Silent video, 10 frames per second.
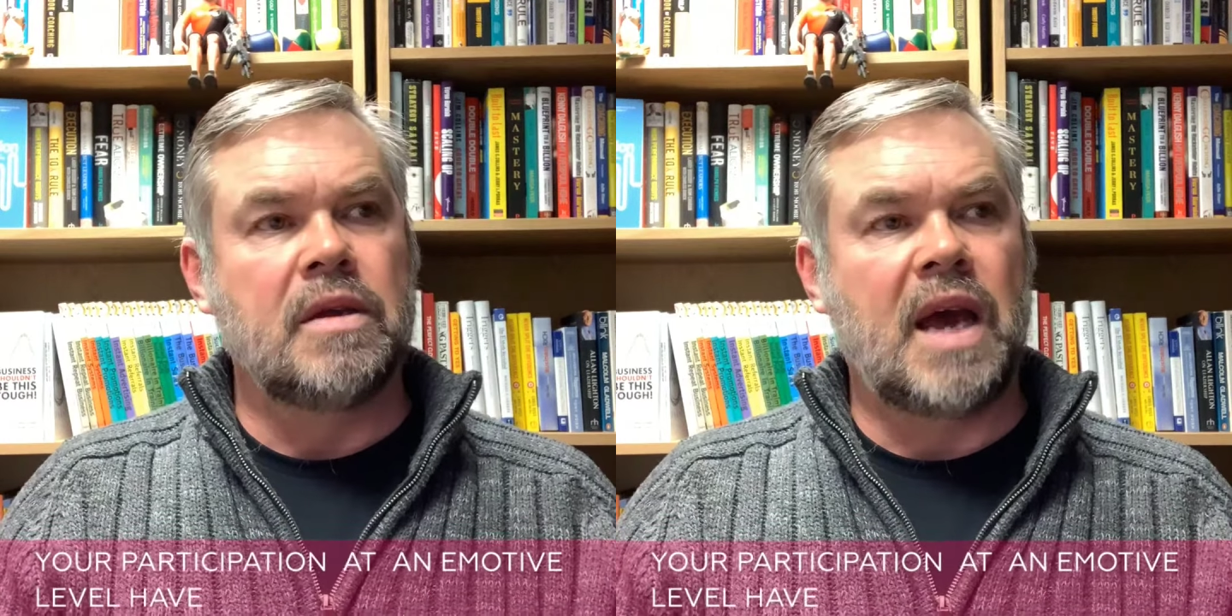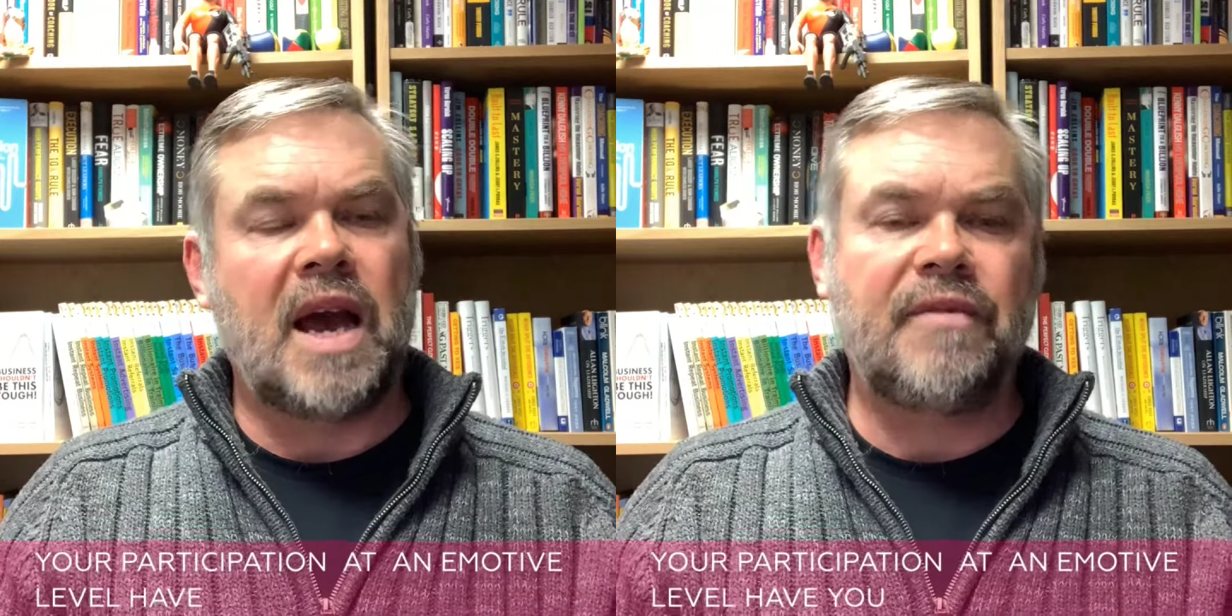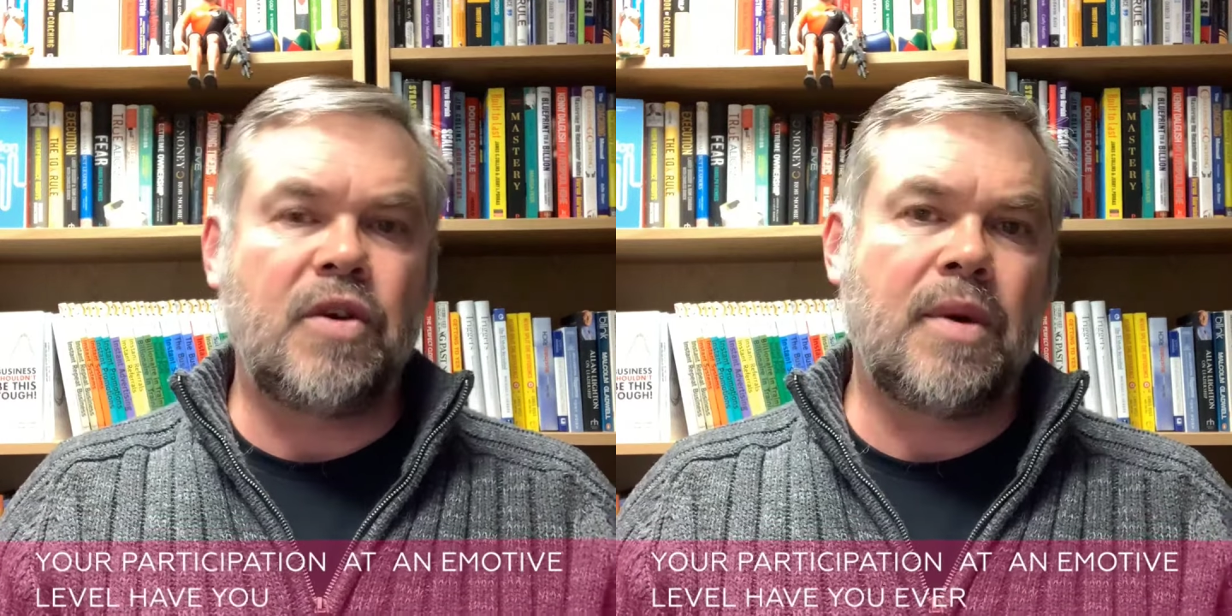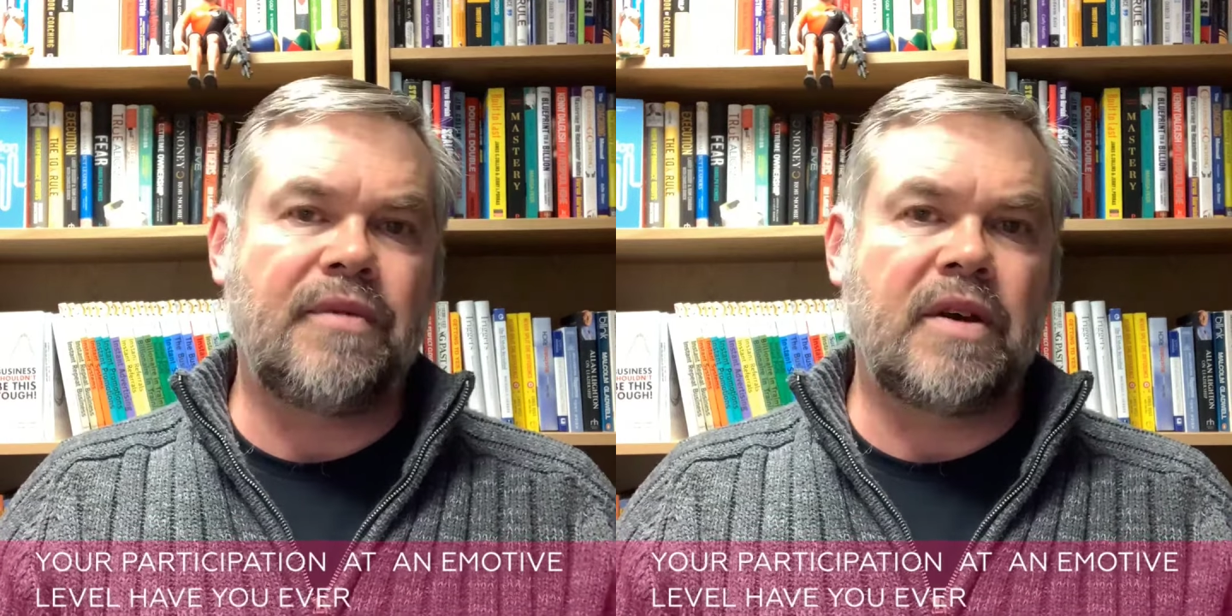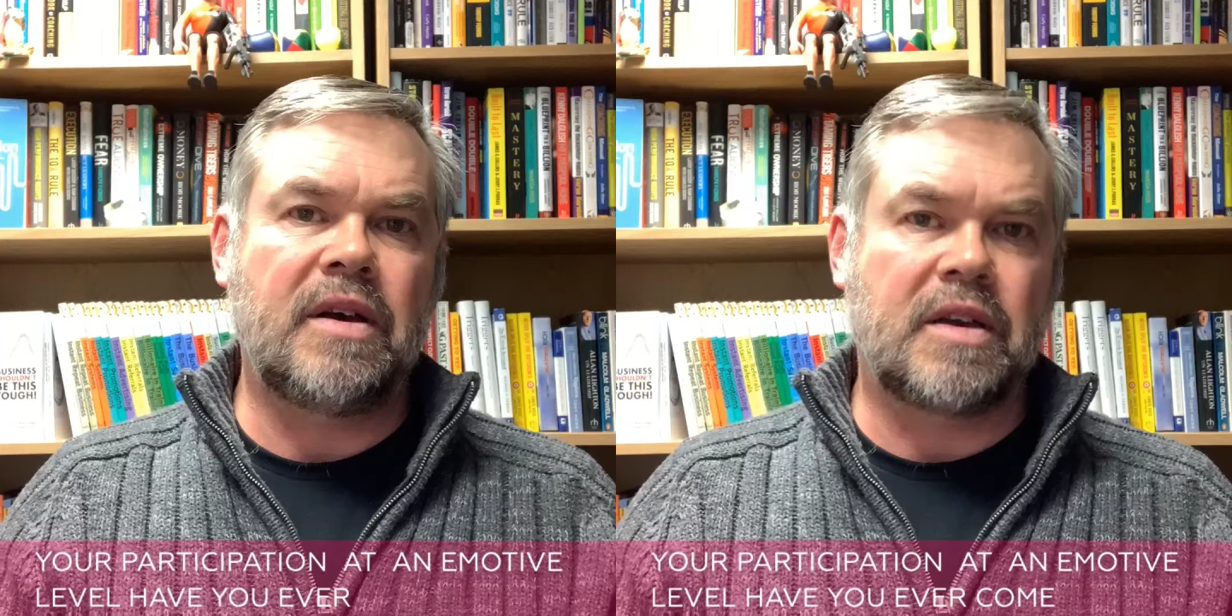Have you
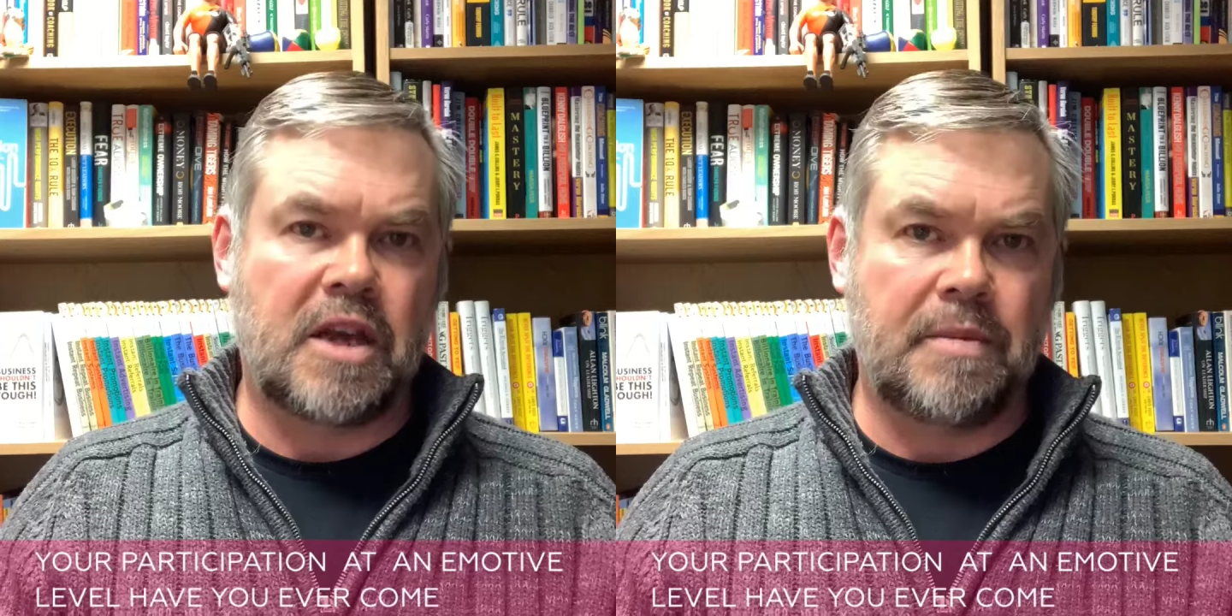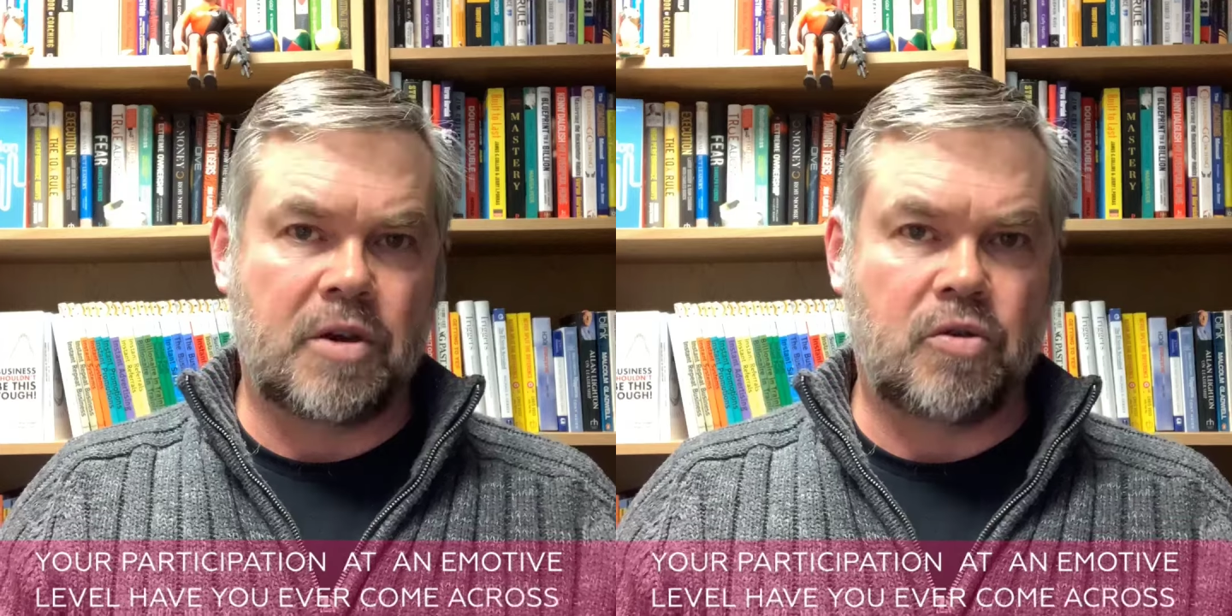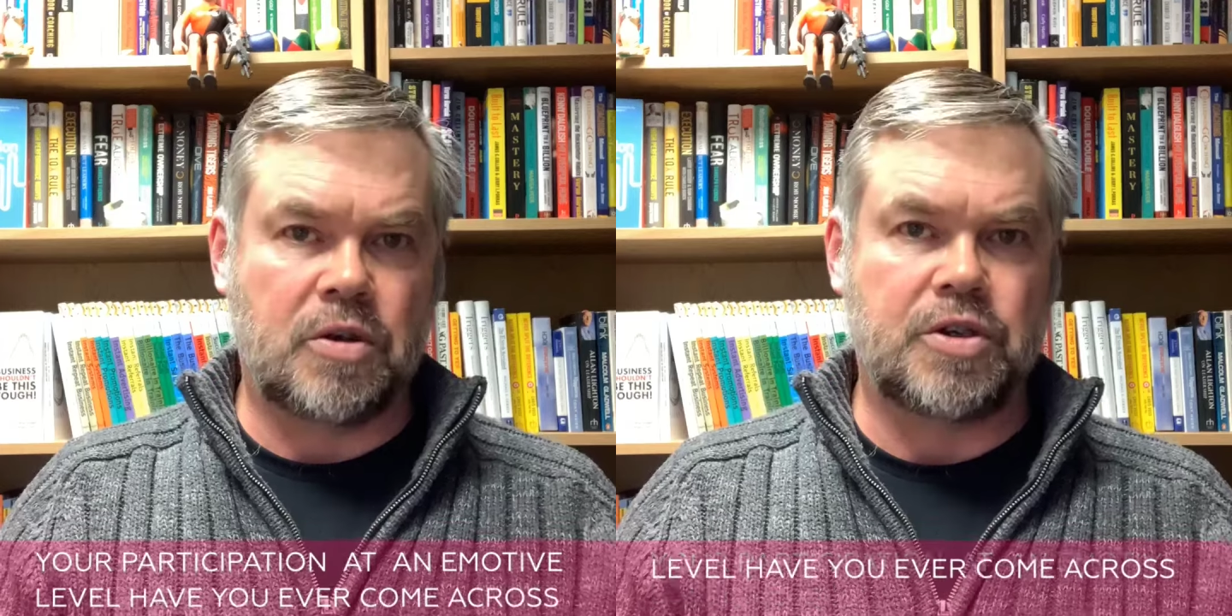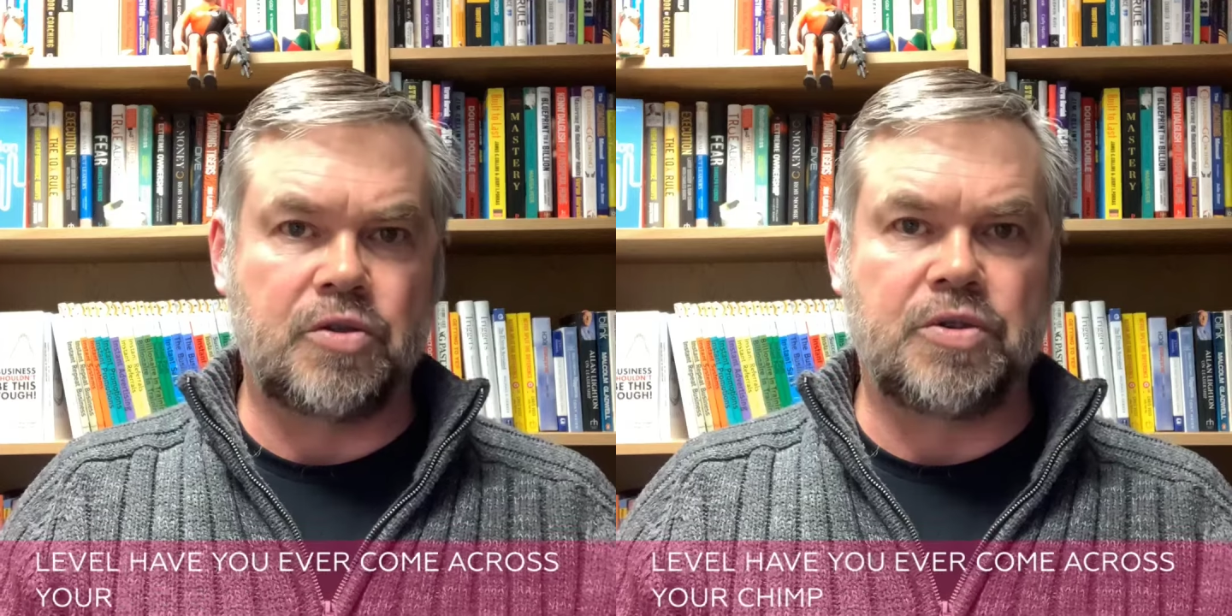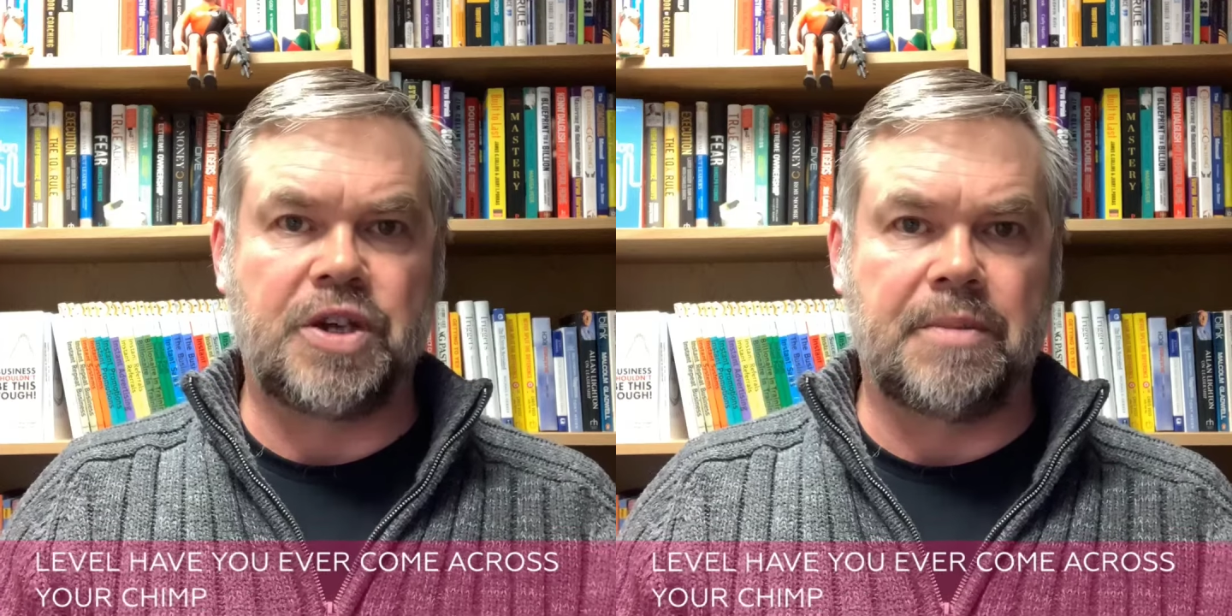ever come across
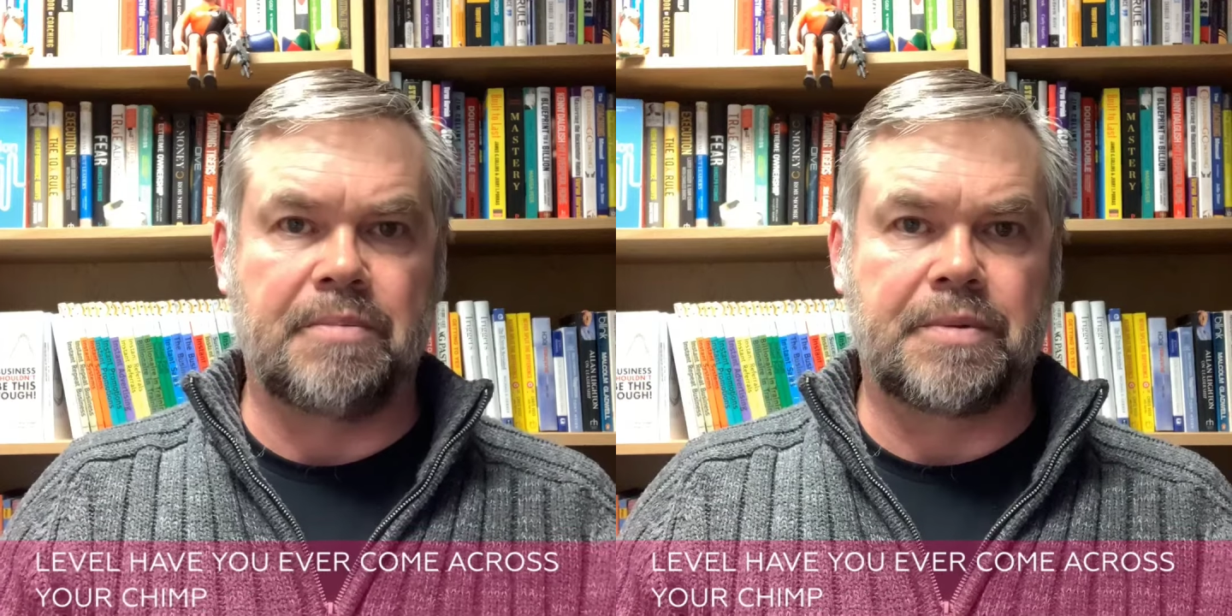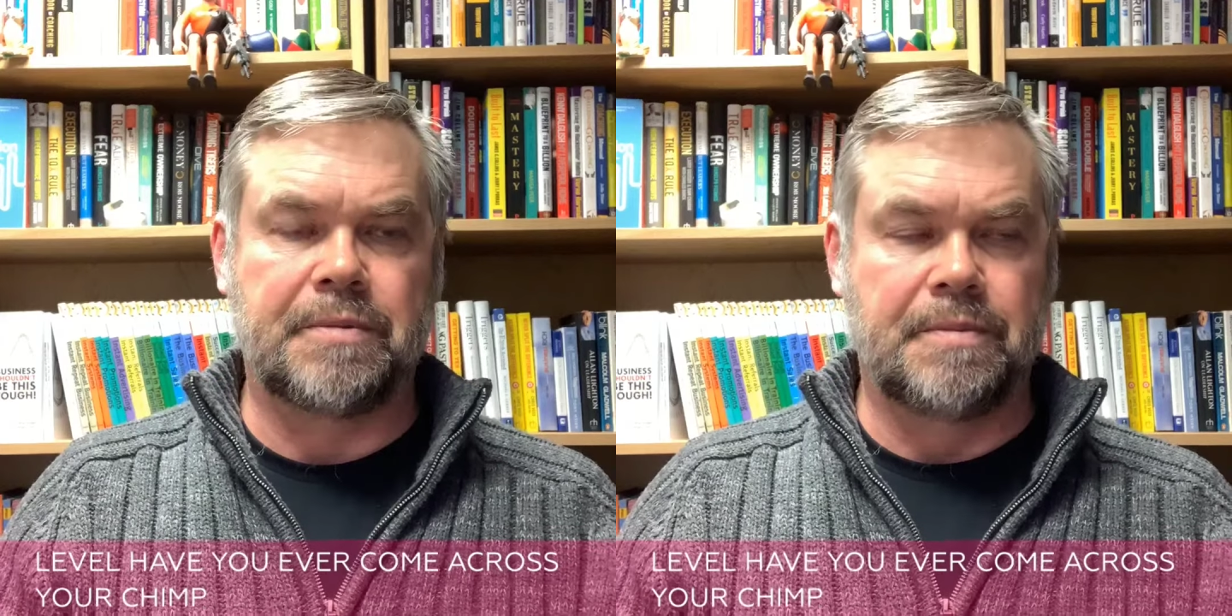your chimp?